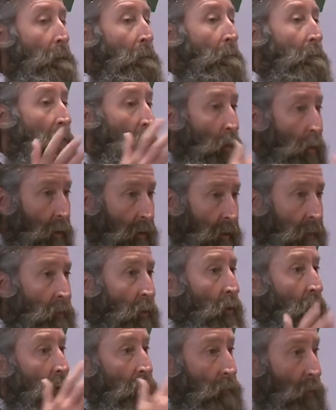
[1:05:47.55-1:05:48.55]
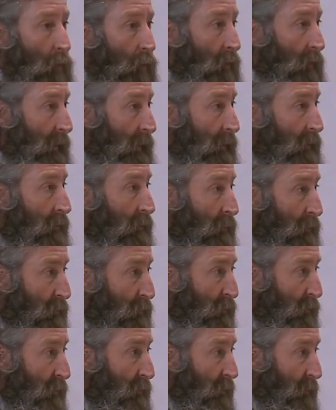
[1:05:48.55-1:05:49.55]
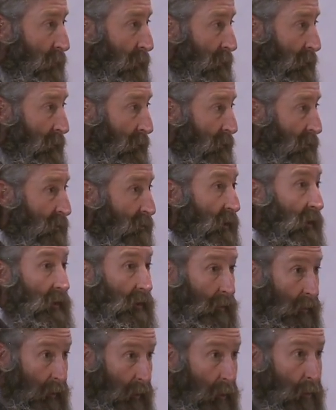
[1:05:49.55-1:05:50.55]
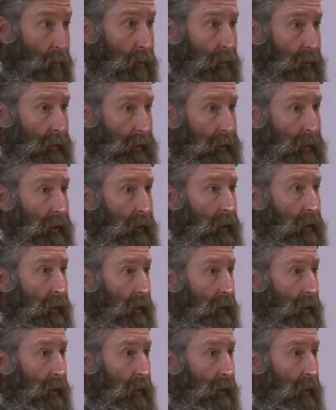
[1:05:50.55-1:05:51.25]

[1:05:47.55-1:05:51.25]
More and more and more landowners are doing this locally.